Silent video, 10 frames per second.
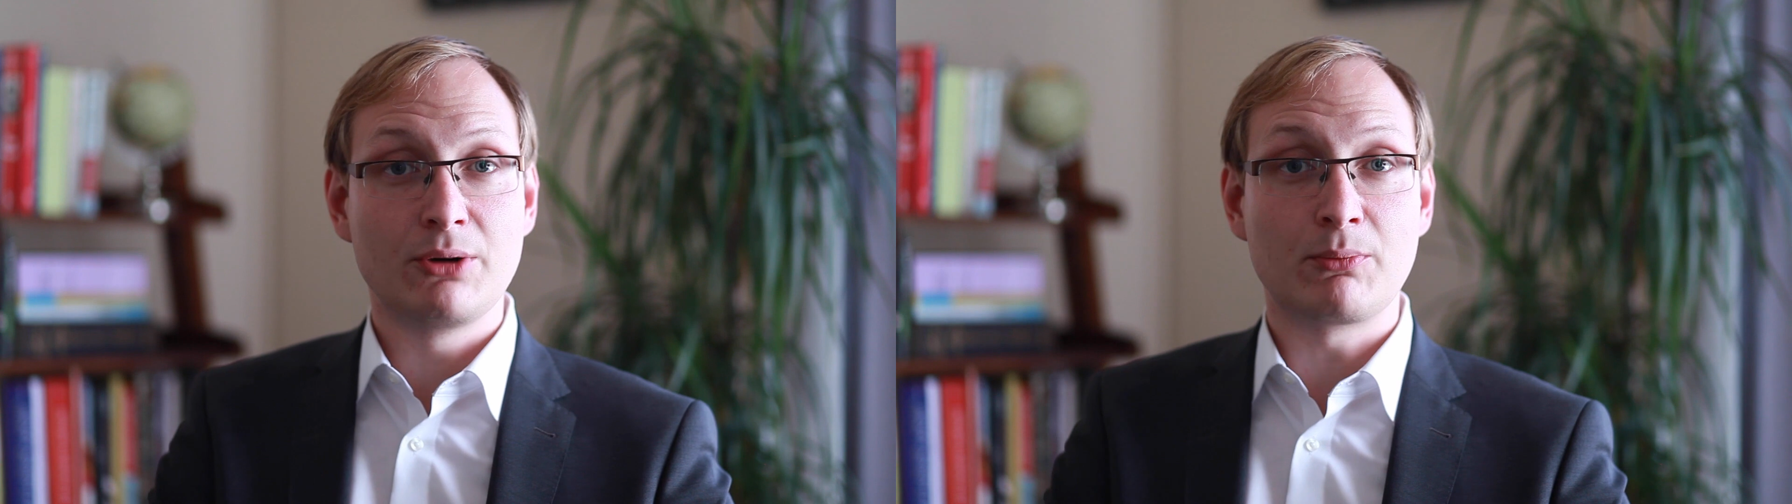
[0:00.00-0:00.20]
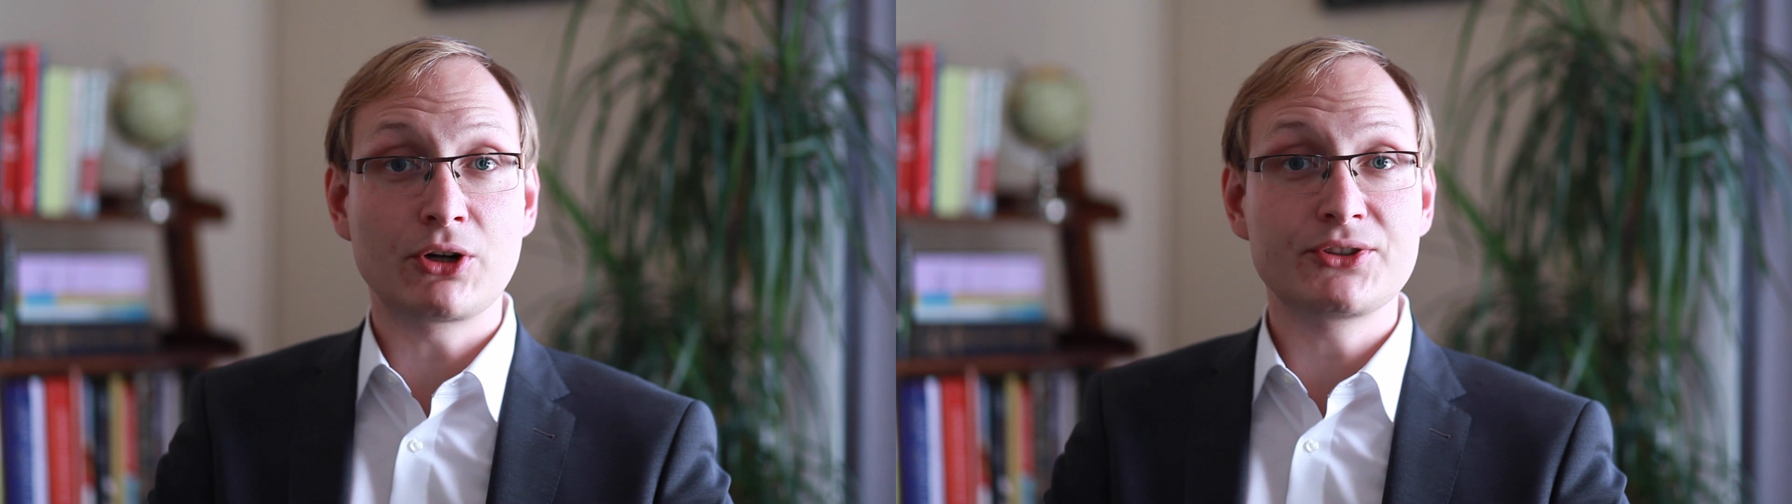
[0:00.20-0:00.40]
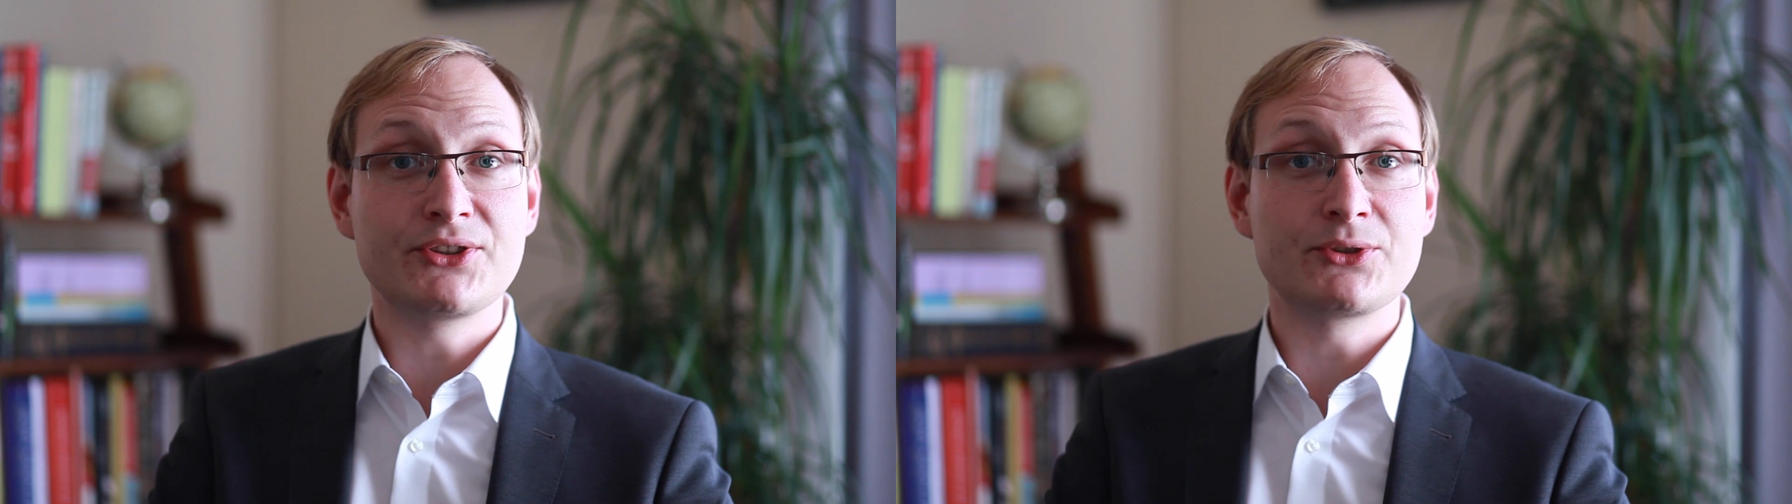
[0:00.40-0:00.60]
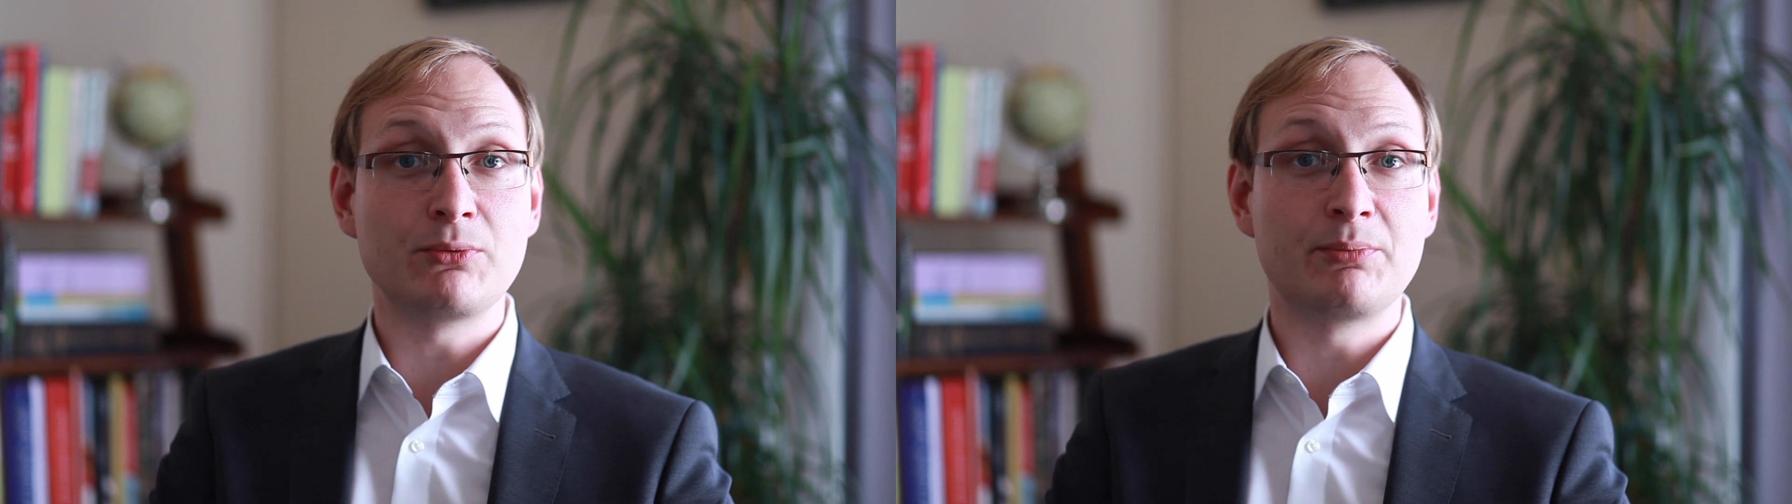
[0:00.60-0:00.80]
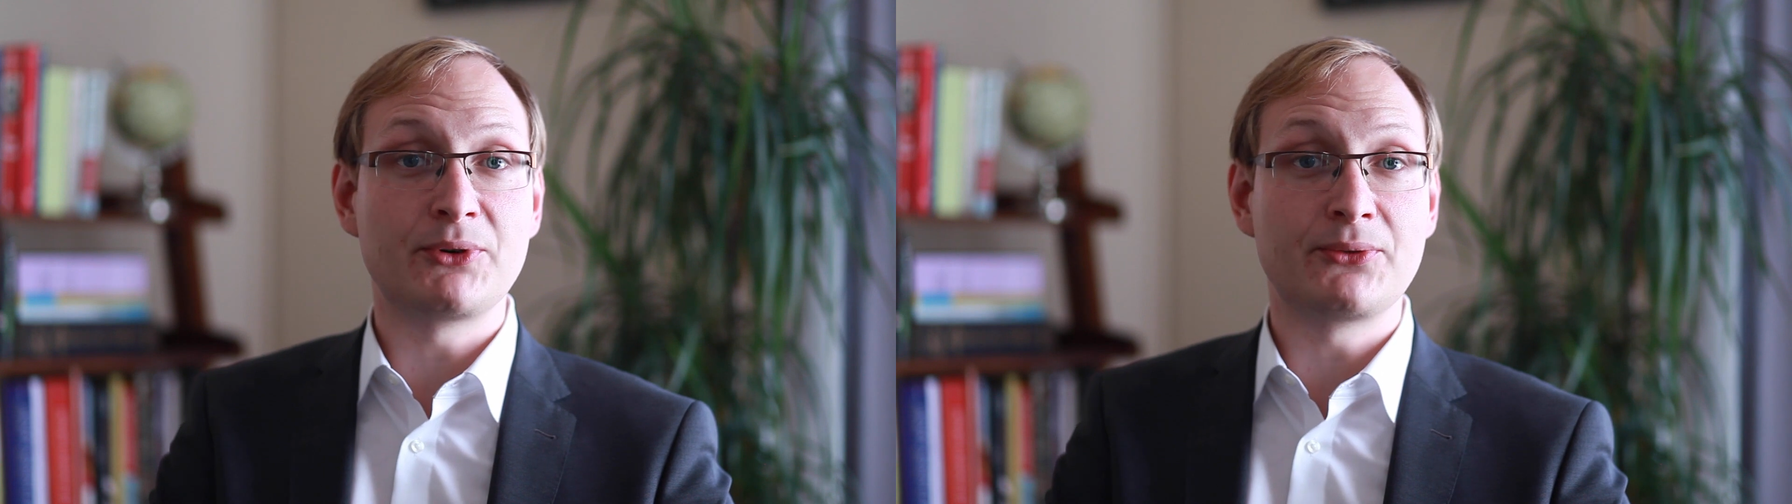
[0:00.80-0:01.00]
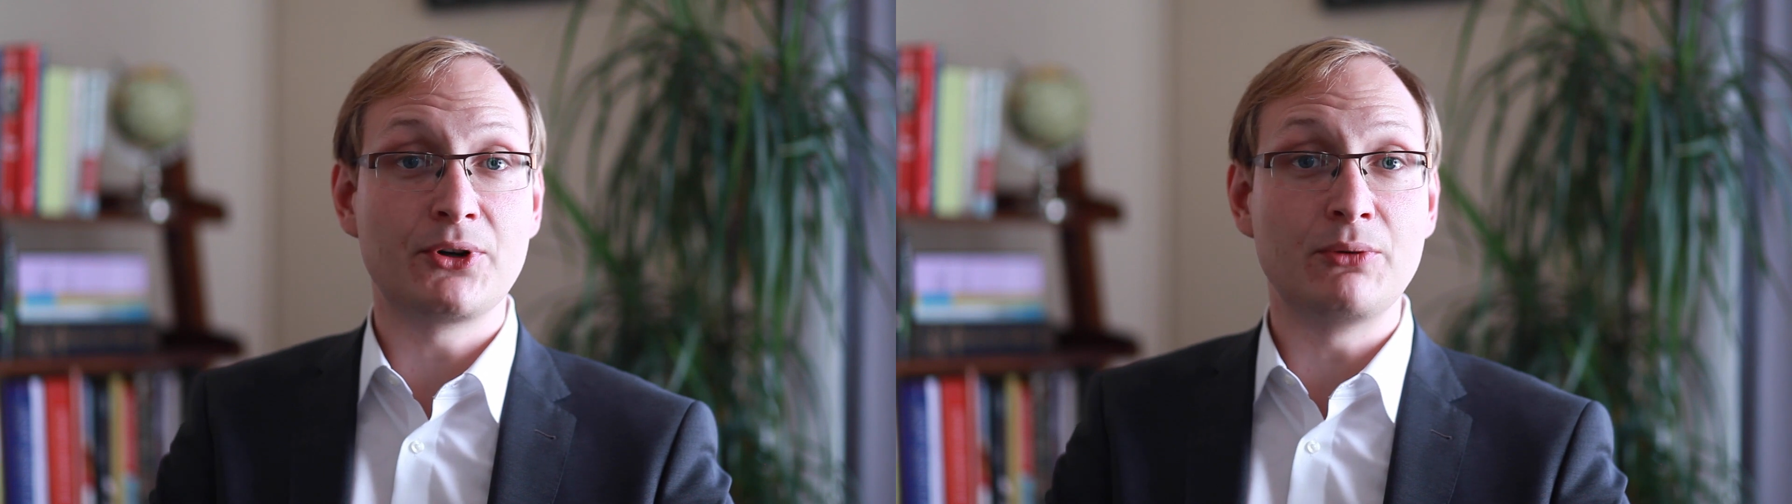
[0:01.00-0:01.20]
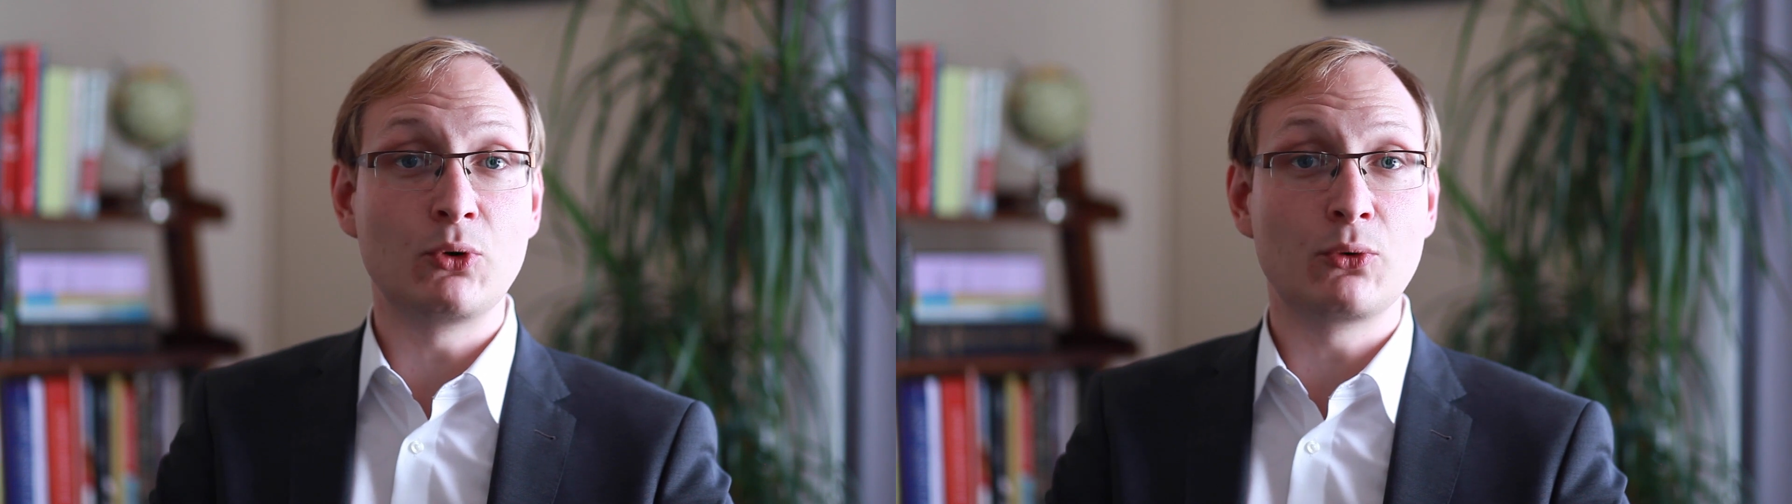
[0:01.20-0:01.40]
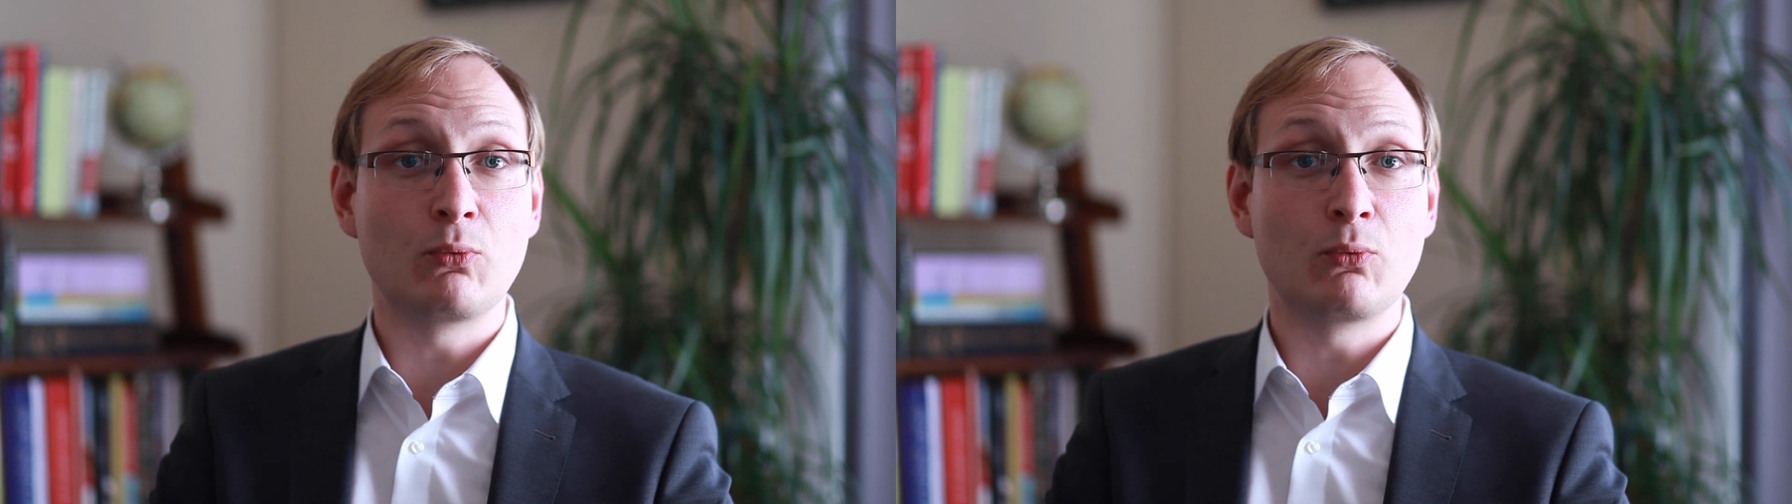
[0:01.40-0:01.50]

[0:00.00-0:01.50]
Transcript: Marxists will prefer more